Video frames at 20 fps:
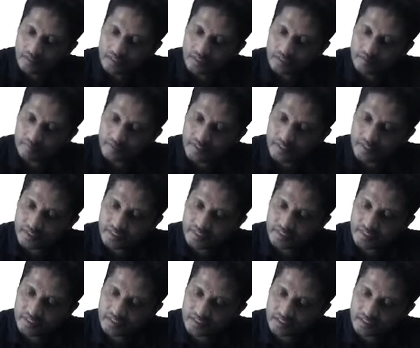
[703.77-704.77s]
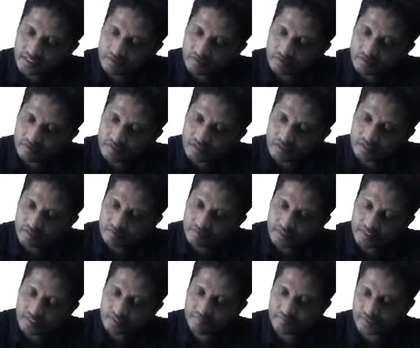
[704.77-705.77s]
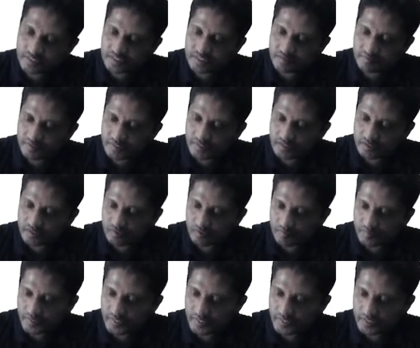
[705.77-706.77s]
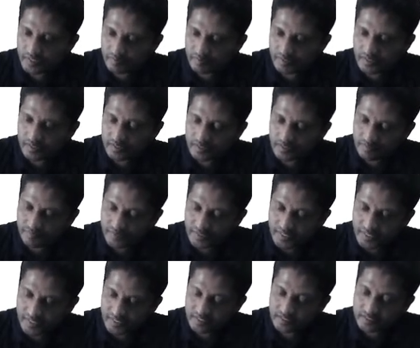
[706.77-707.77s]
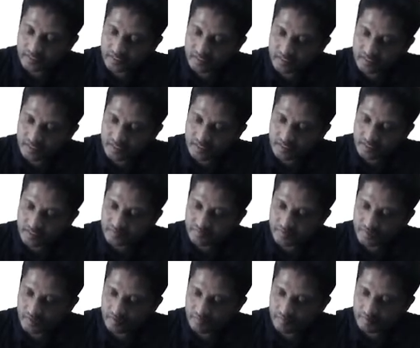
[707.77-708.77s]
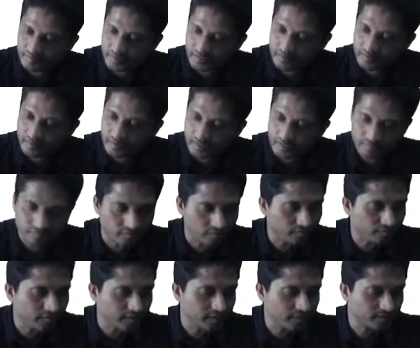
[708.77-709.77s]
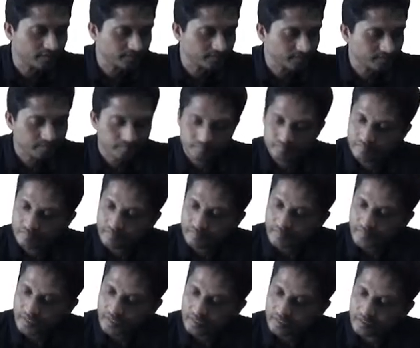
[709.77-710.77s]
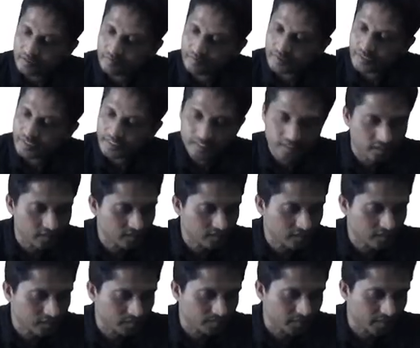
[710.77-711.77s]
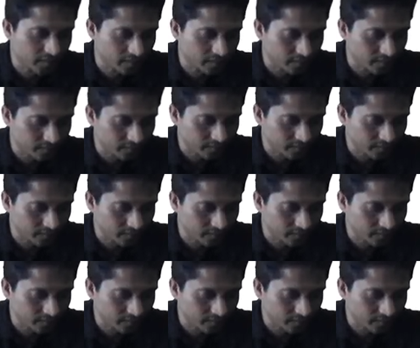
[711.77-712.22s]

will be continuous in the closed interval, differentiable in the open interval. If I take this as a, this fellow will be equal to f of a. If I take this as b,